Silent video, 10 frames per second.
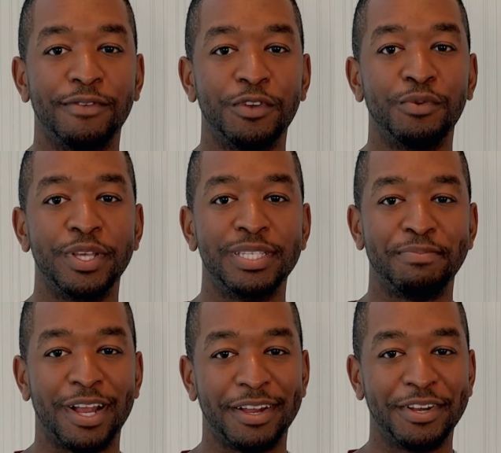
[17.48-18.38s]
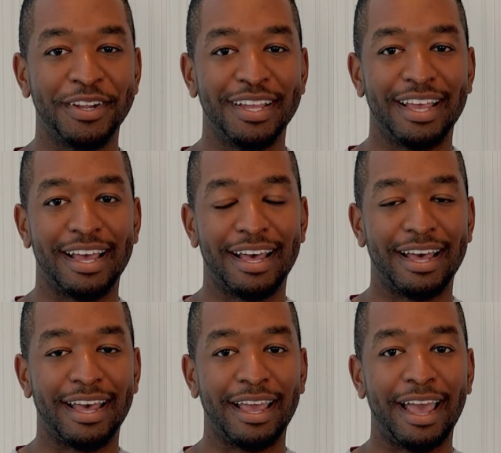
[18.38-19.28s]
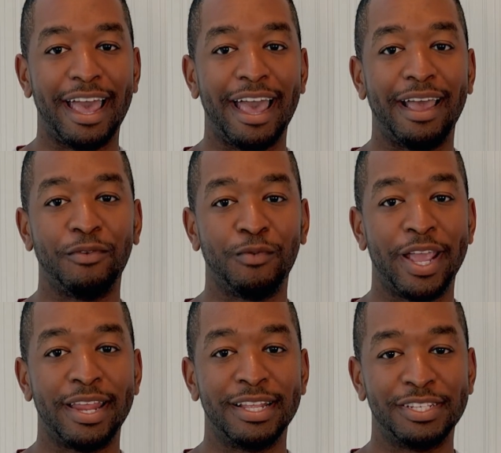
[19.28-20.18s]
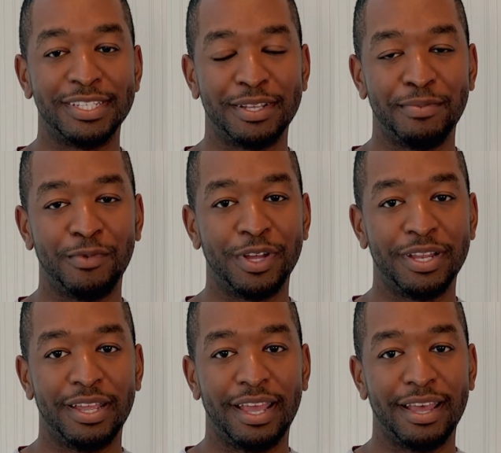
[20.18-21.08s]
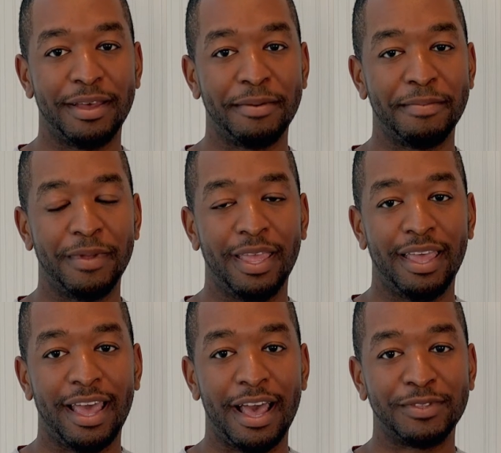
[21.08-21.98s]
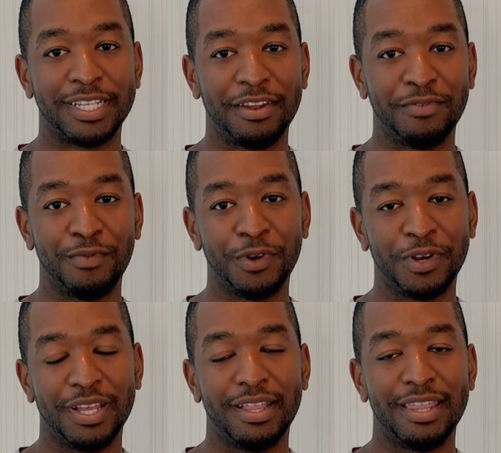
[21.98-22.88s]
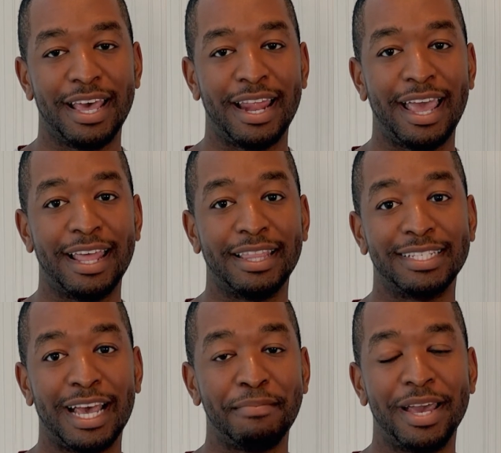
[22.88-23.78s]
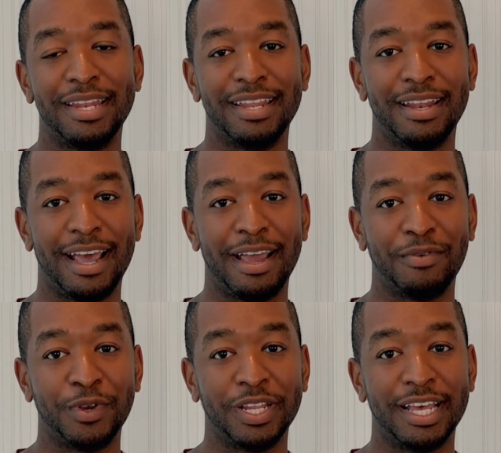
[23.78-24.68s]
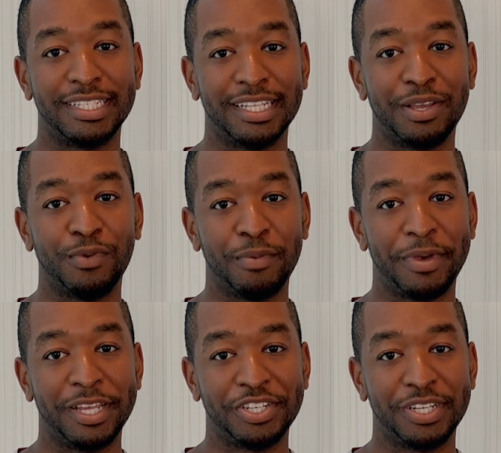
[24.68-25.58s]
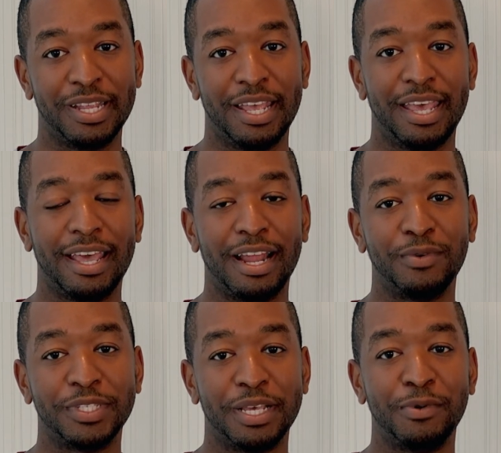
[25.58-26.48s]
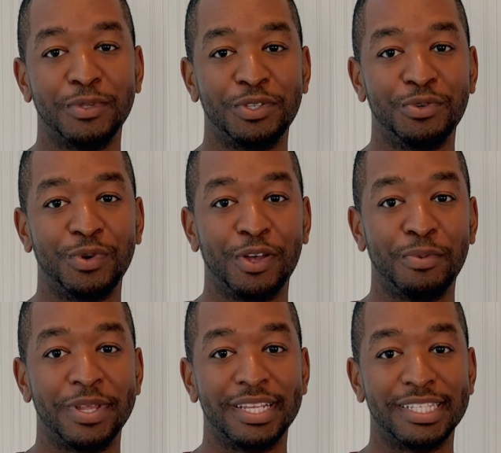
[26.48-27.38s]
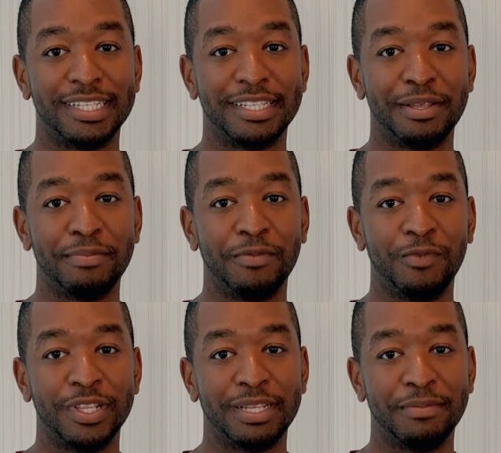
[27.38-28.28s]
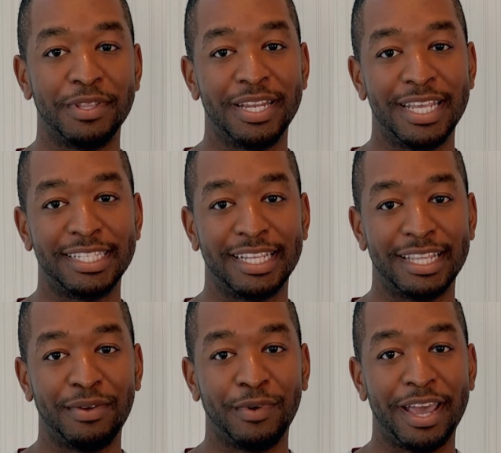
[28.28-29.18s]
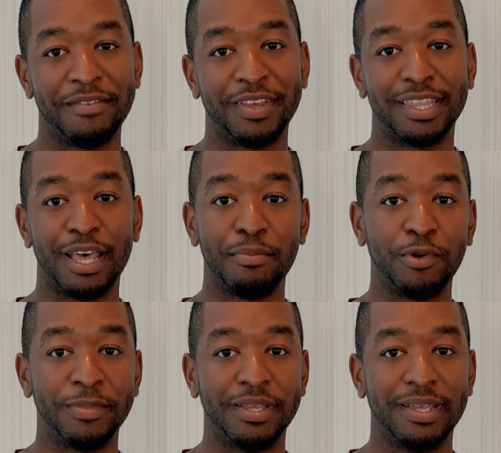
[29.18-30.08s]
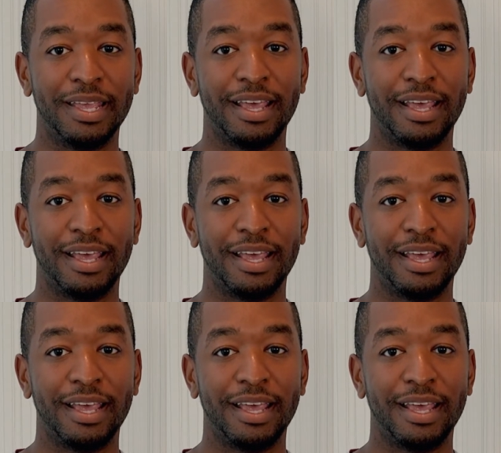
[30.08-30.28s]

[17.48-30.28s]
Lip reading: a few weeks prior, I ran into someone outside of work that at the time I did not realize that they were a patient, and I was able to help and assist them with some of the needs that they were having at that moment.